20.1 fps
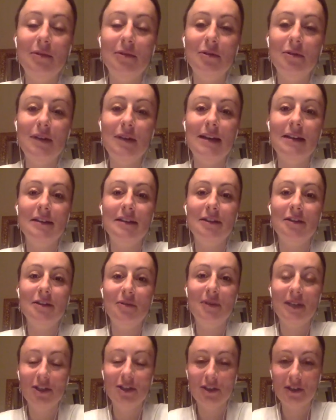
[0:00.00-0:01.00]
to ask your
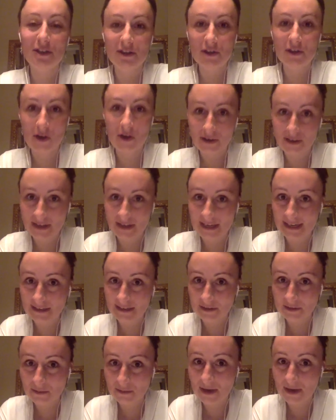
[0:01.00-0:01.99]
questions online
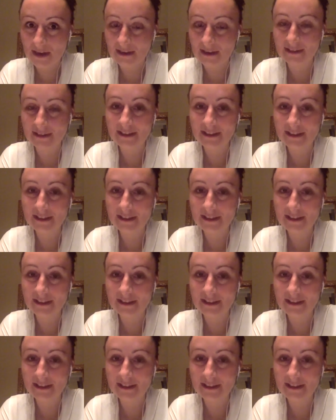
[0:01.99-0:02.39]
as well.